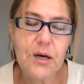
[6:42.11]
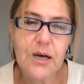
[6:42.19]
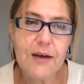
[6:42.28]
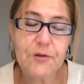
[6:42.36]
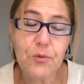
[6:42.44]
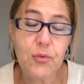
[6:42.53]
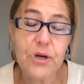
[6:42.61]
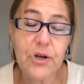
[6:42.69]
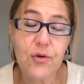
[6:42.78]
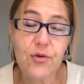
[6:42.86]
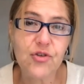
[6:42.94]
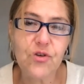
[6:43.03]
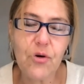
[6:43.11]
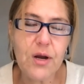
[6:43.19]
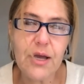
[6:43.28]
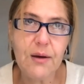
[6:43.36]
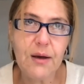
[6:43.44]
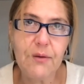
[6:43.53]
after reading her
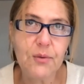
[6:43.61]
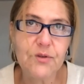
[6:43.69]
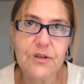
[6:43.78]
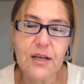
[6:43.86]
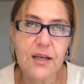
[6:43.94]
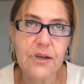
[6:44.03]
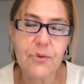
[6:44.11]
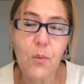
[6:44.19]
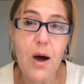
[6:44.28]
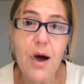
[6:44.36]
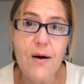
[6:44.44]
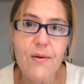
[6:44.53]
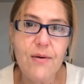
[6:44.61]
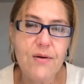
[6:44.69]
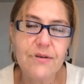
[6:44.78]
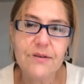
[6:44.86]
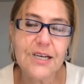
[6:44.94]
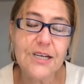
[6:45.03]
story, I was like, wow.
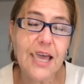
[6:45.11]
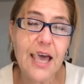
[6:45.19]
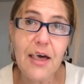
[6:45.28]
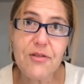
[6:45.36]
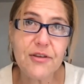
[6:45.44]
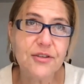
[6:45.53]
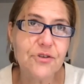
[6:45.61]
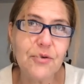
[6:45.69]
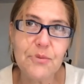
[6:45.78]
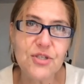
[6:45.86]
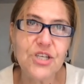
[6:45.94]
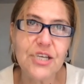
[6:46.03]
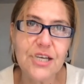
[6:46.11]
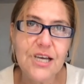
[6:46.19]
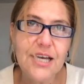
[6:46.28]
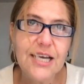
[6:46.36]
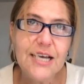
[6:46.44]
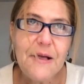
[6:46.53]
And Kathy too. I mean, she
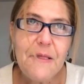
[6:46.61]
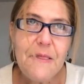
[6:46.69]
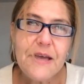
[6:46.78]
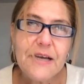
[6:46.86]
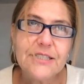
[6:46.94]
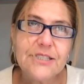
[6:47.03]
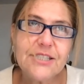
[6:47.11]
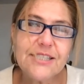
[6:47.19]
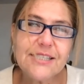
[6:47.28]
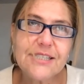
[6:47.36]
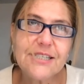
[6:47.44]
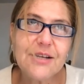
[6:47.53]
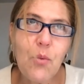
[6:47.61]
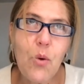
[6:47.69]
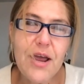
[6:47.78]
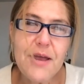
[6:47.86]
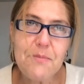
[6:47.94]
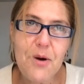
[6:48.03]
just,
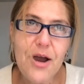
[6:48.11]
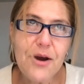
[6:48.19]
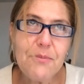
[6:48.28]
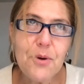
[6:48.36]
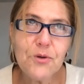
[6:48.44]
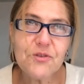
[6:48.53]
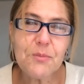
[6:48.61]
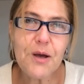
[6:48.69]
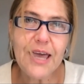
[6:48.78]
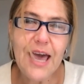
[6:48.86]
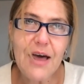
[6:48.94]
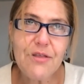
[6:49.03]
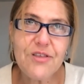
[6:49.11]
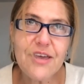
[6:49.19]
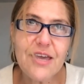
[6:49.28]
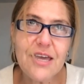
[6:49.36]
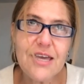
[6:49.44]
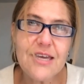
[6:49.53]
what I admire most about
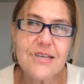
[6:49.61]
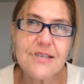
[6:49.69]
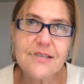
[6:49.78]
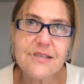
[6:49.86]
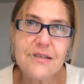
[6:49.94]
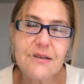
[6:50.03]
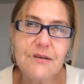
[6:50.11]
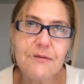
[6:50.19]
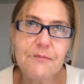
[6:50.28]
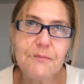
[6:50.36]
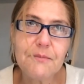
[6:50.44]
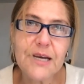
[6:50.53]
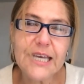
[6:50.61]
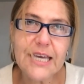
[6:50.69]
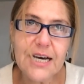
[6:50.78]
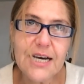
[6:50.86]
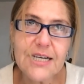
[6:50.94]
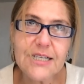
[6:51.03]
Kathy is, my
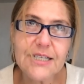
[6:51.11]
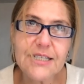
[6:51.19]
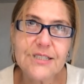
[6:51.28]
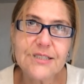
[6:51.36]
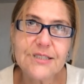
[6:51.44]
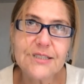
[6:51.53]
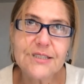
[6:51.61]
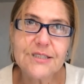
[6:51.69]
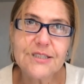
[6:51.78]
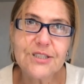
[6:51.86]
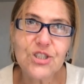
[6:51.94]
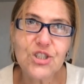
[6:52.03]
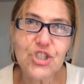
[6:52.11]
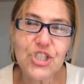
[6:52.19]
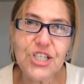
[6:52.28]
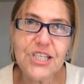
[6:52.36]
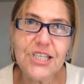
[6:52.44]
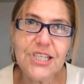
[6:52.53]
God,
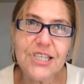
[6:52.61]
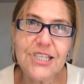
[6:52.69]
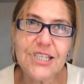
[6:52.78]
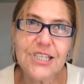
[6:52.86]
she